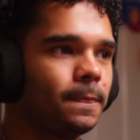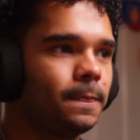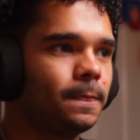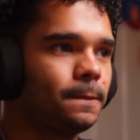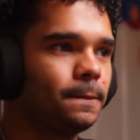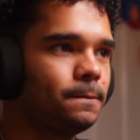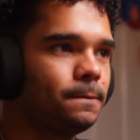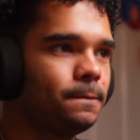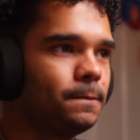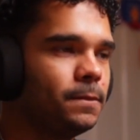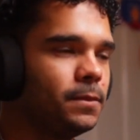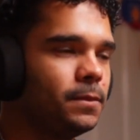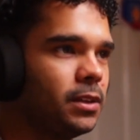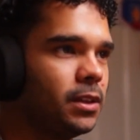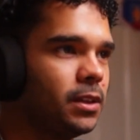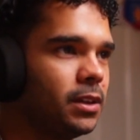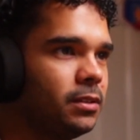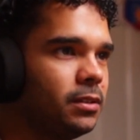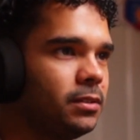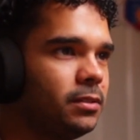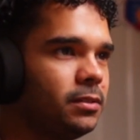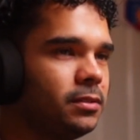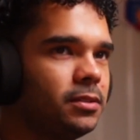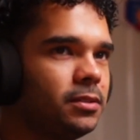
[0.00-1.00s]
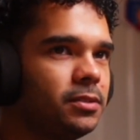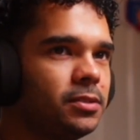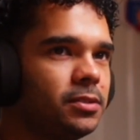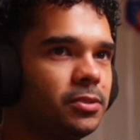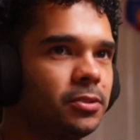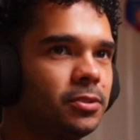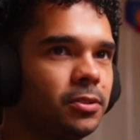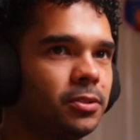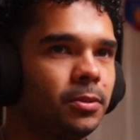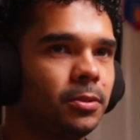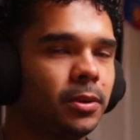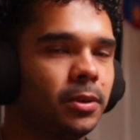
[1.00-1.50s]
Yeah, because he's got
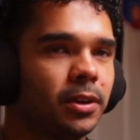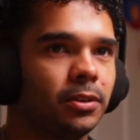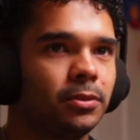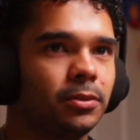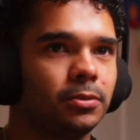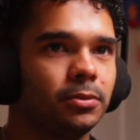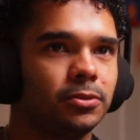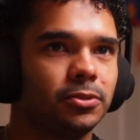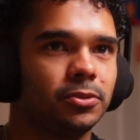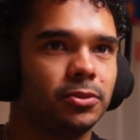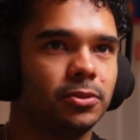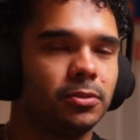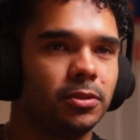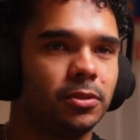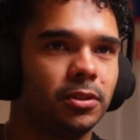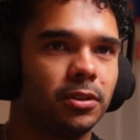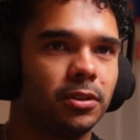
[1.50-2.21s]
quite a cool studio.